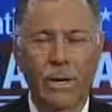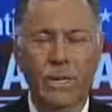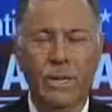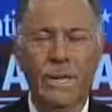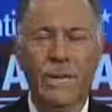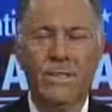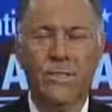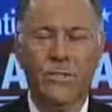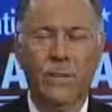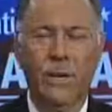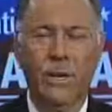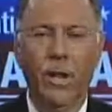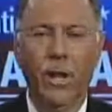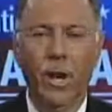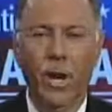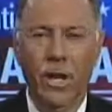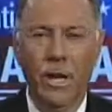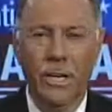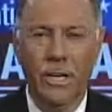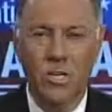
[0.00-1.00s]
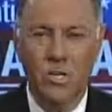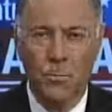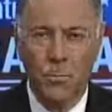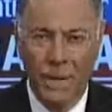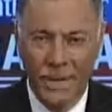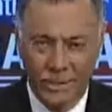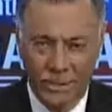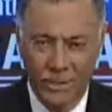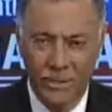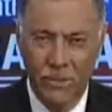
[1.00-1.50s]
least, an
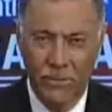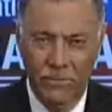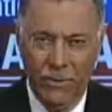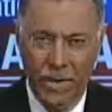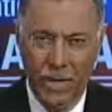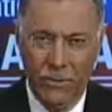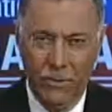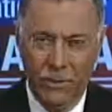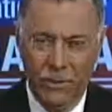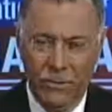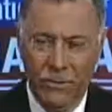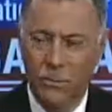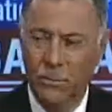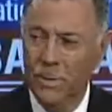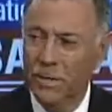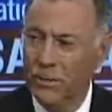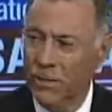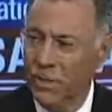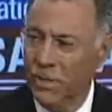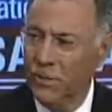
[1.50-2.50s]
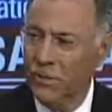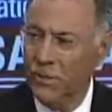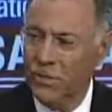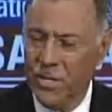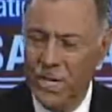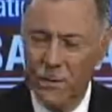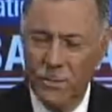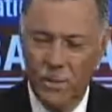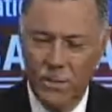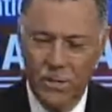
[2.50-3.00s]
unexpected development to be the
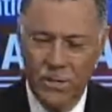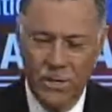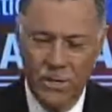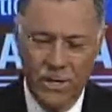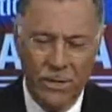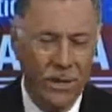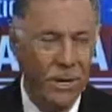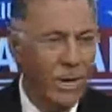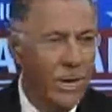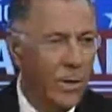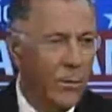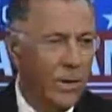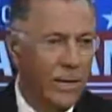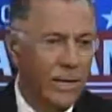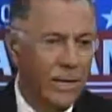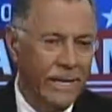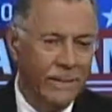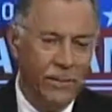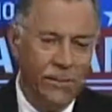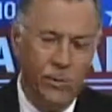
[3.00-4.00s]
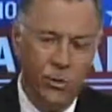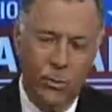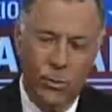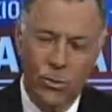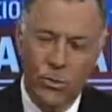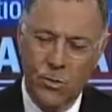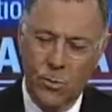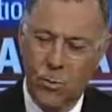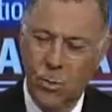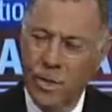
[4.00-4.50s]
understatement of the year. What I'd like to do
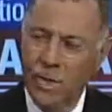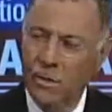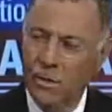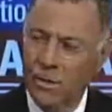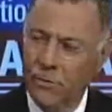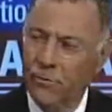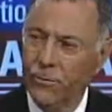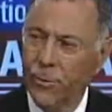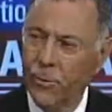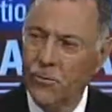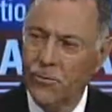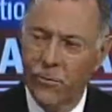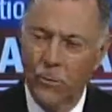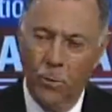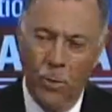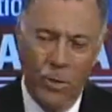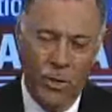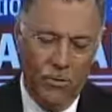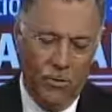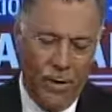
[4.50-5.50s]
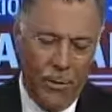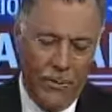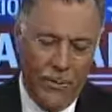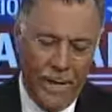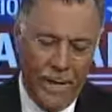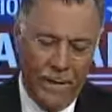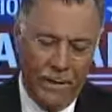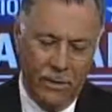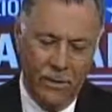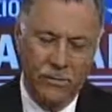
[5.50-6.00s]
is quickly, first, from all of our
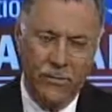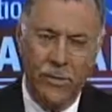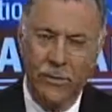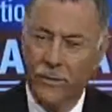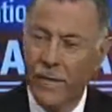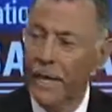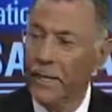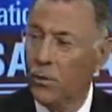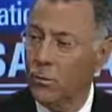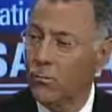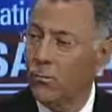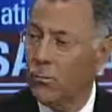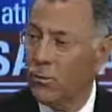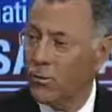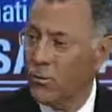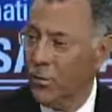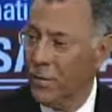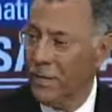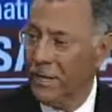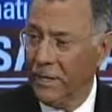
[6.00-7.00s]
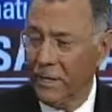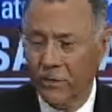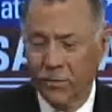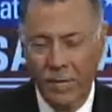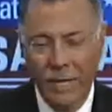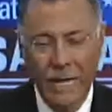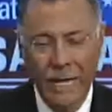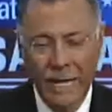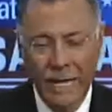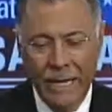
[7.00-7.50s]
panelists, and thank you for joining us,
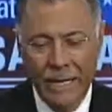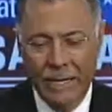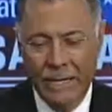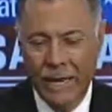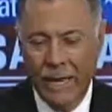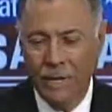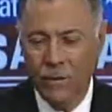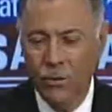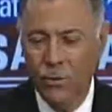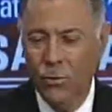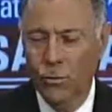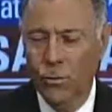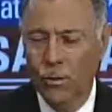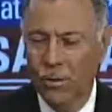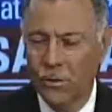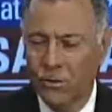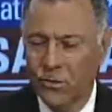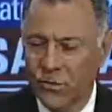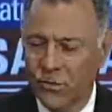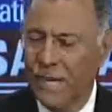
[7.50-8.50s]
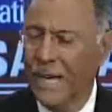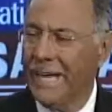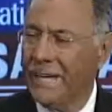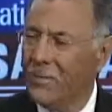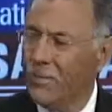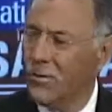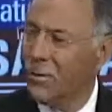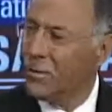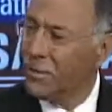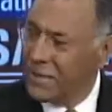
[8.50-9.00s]
get your
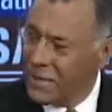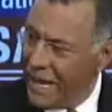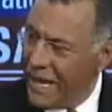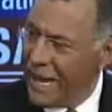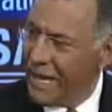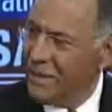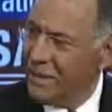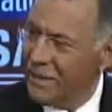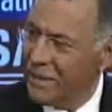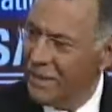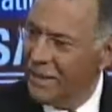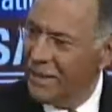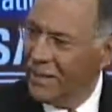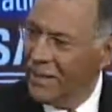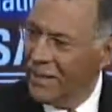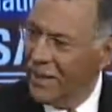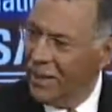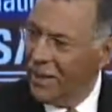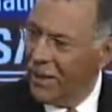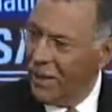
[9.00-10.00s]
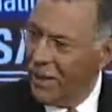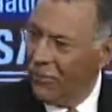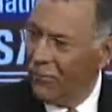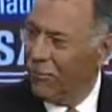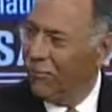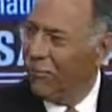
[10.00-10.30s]
sense, your take of